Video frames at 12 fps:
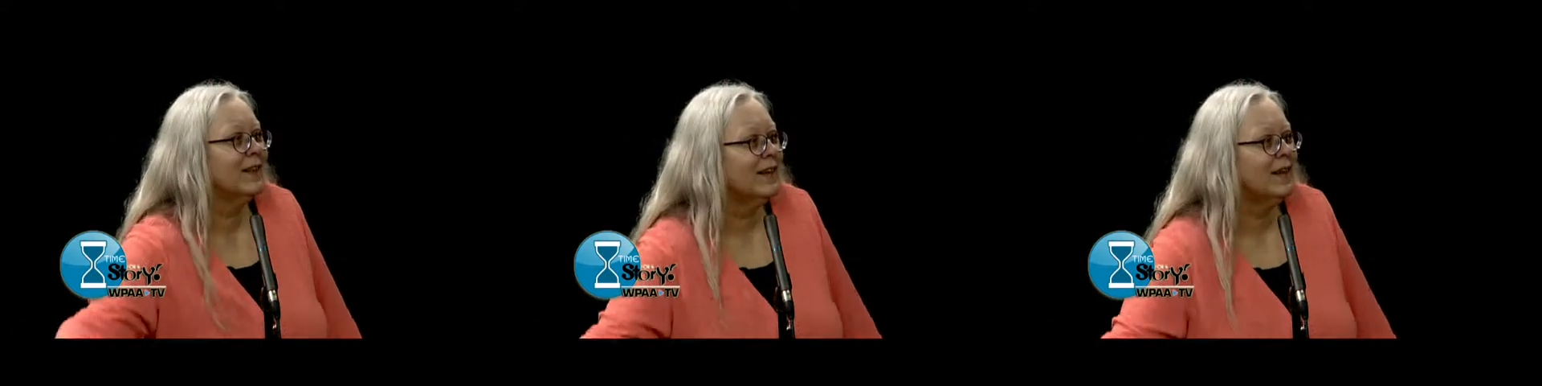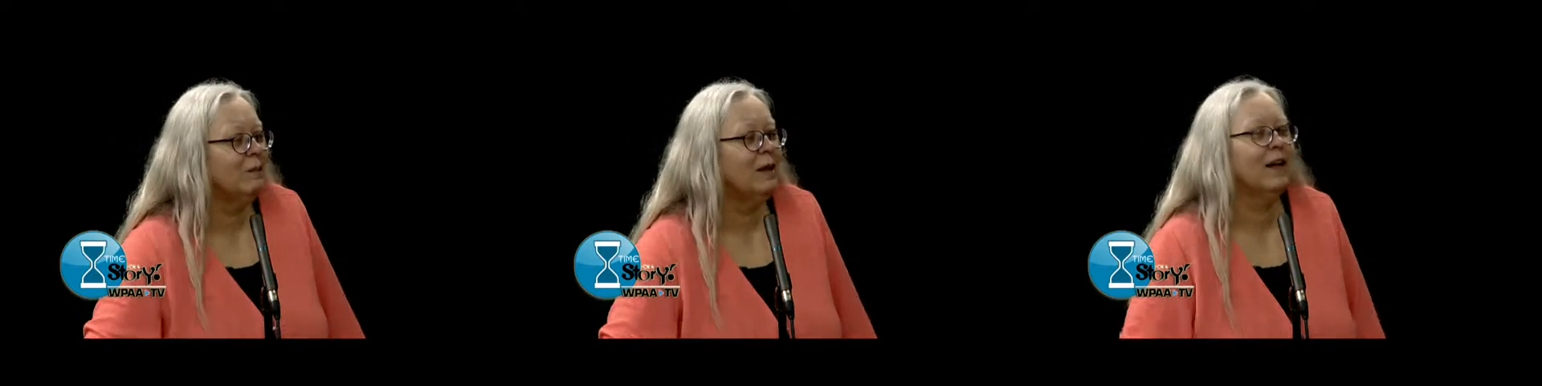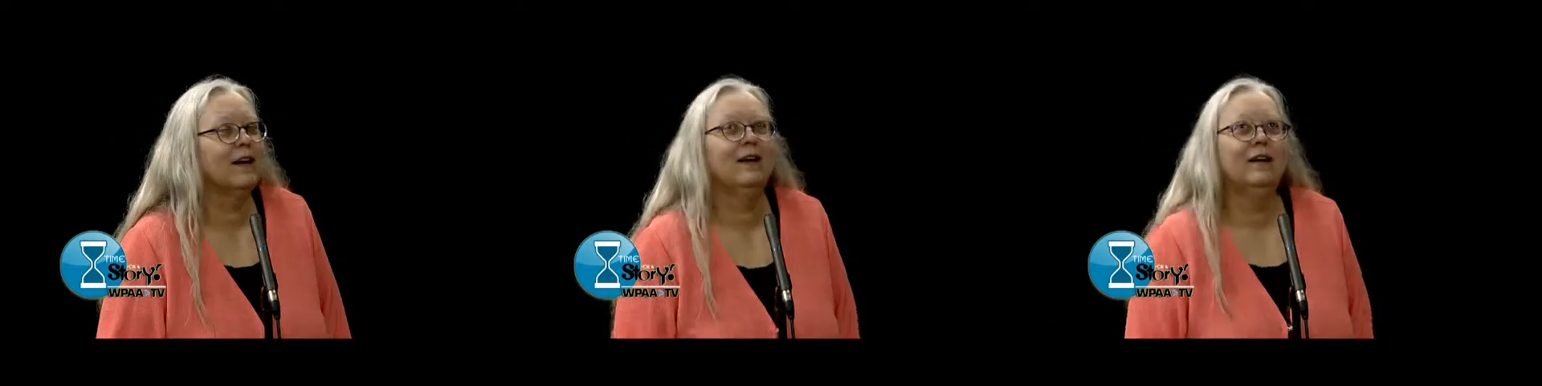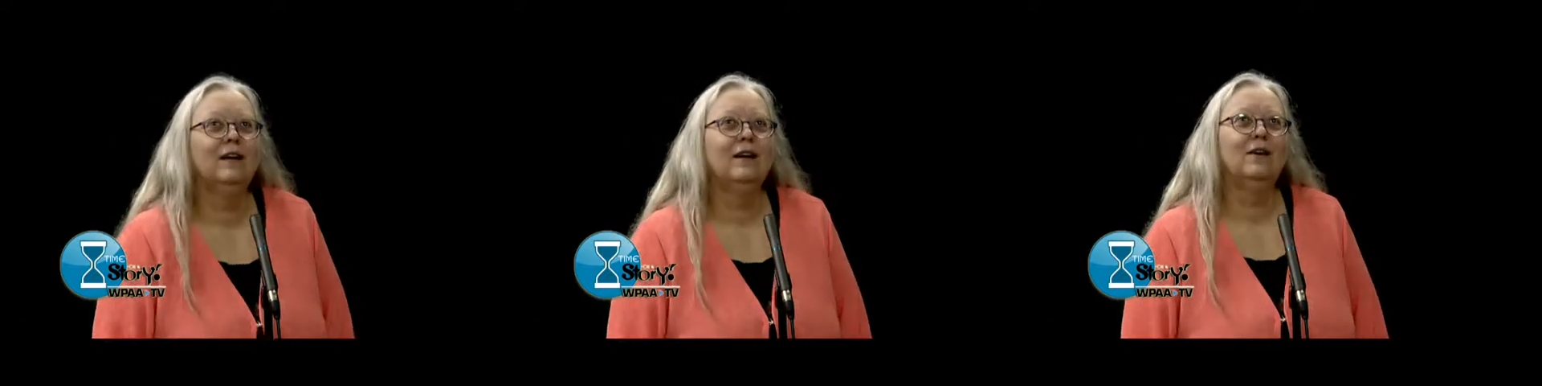And I'm like,
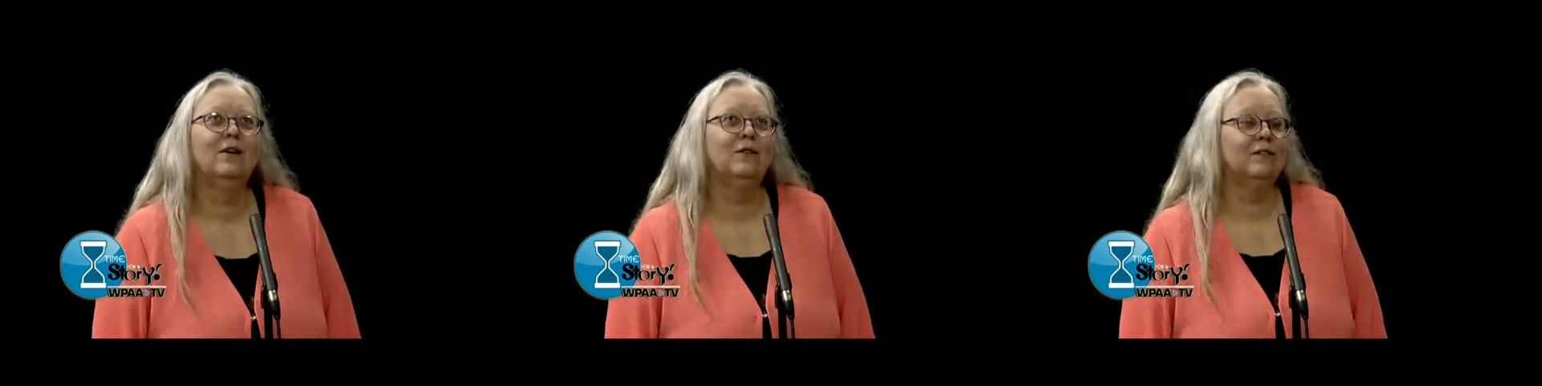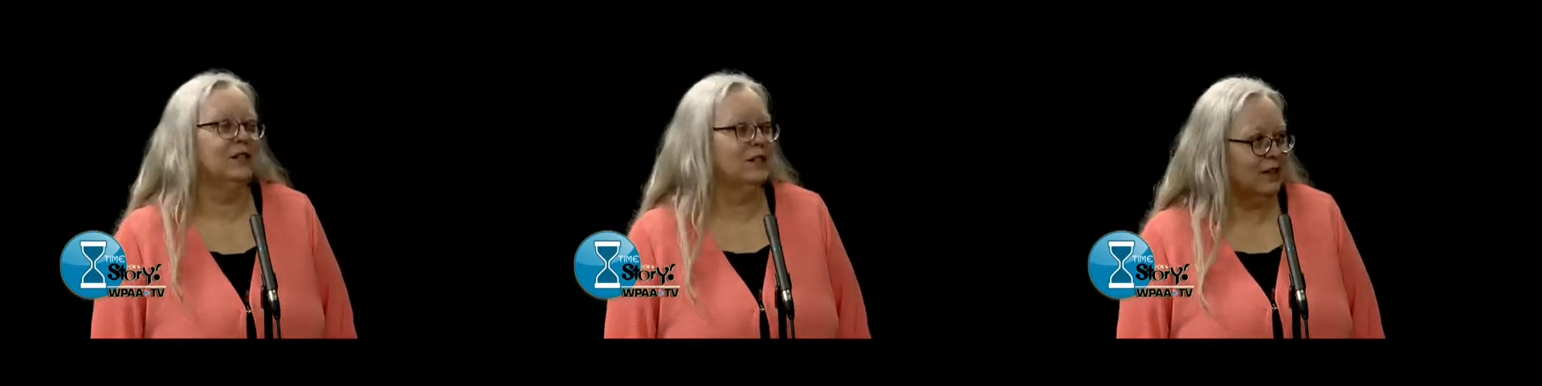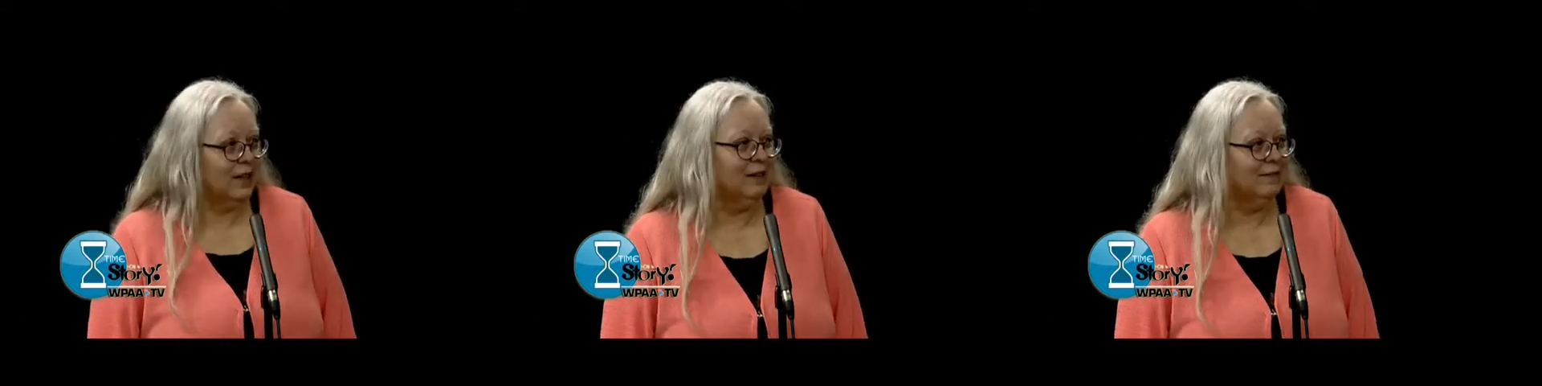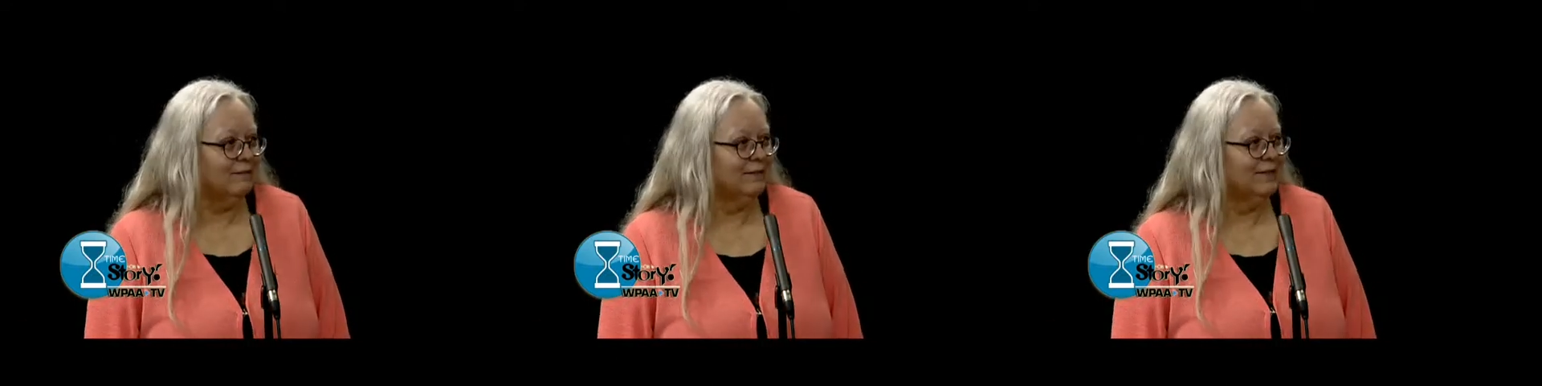holy shit,
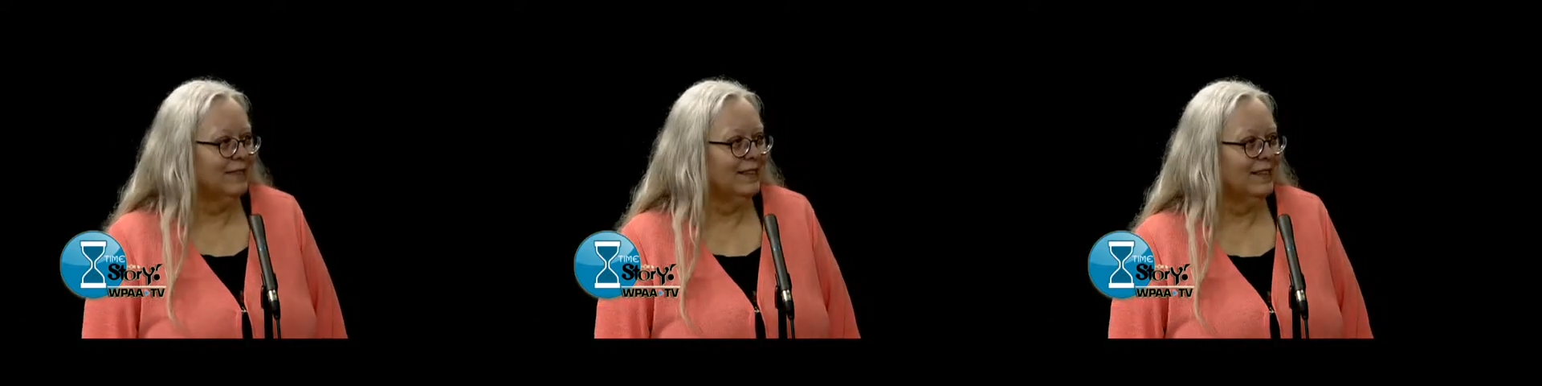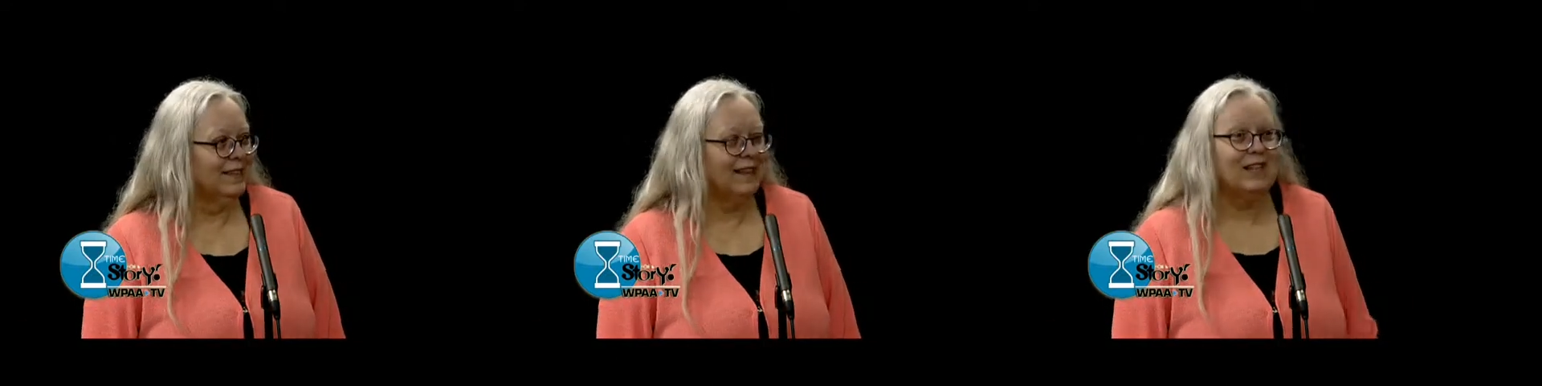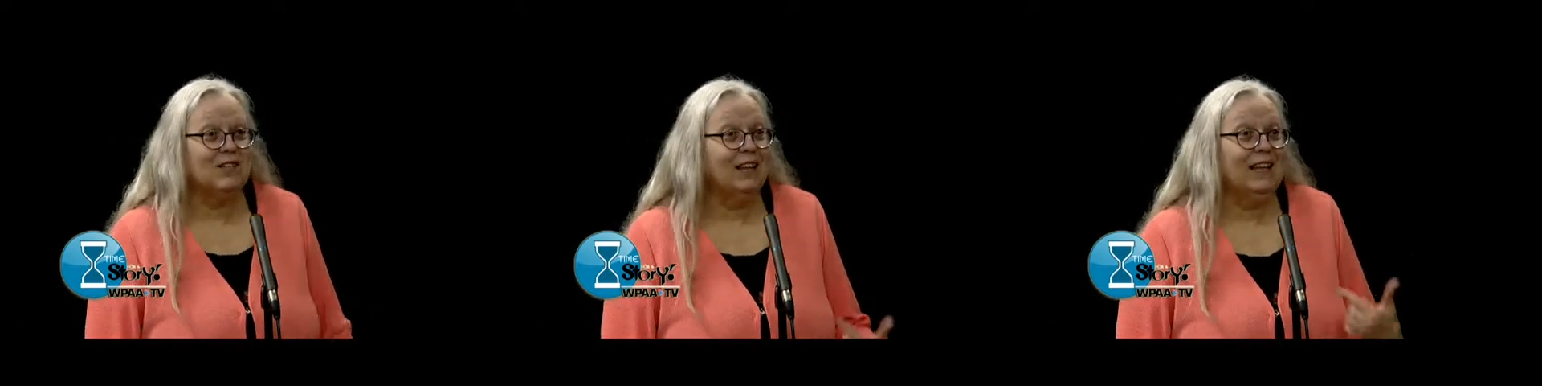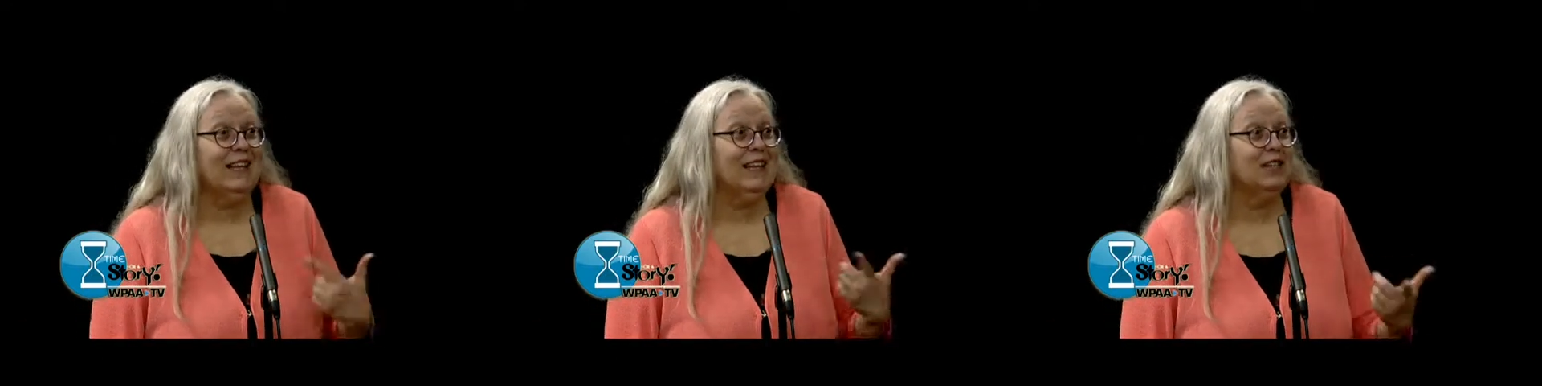that's all
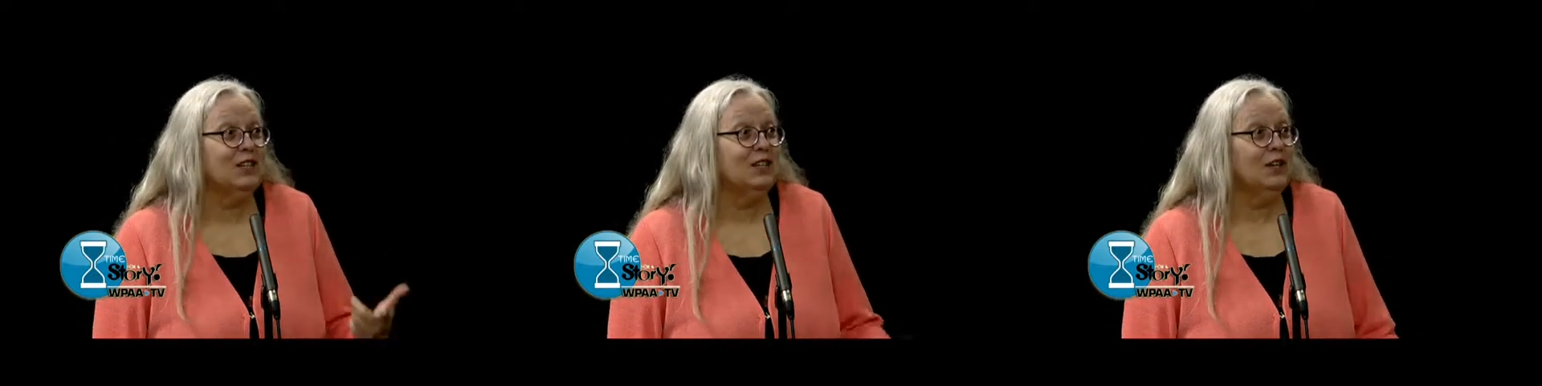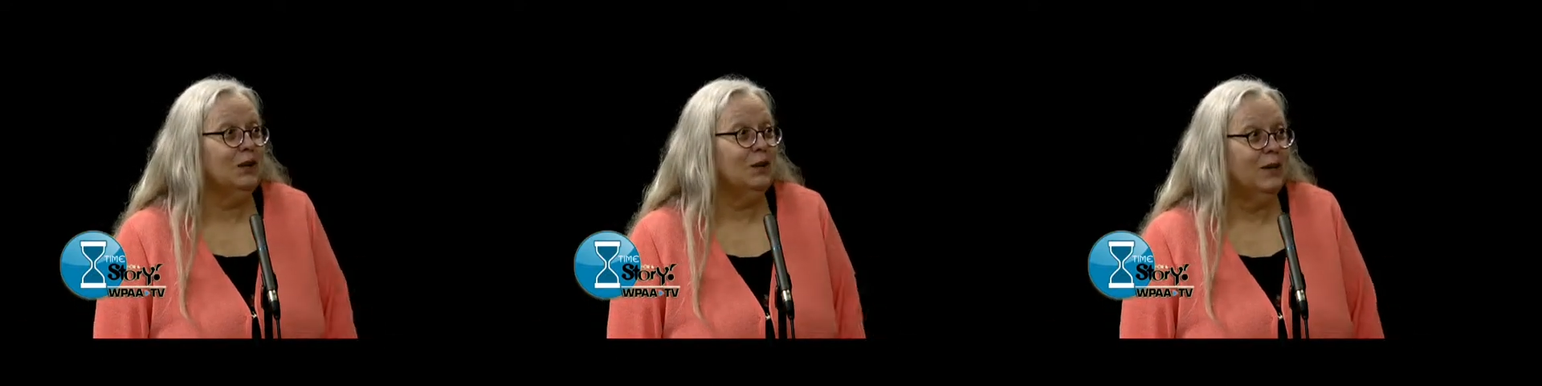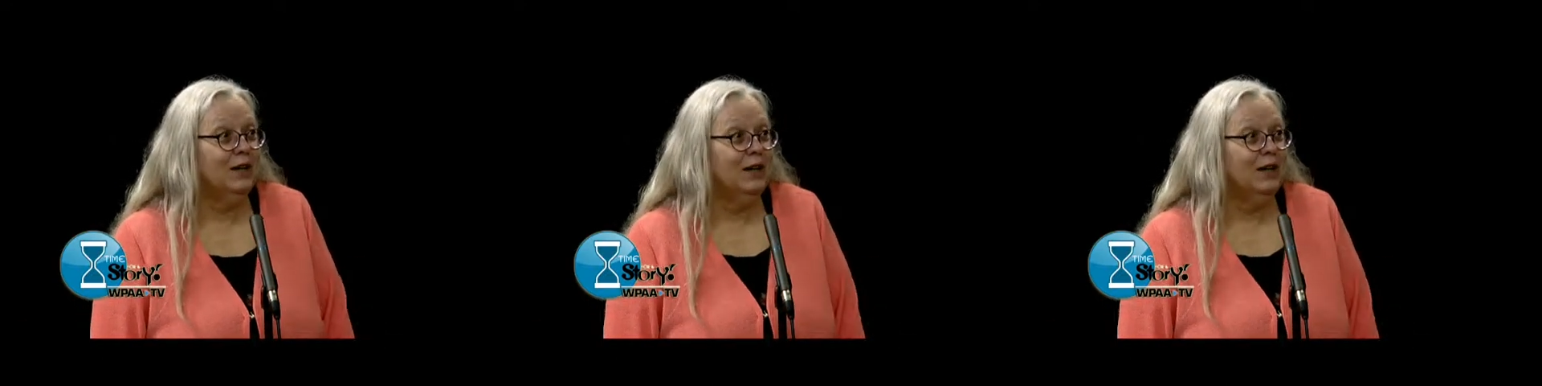I needed to do,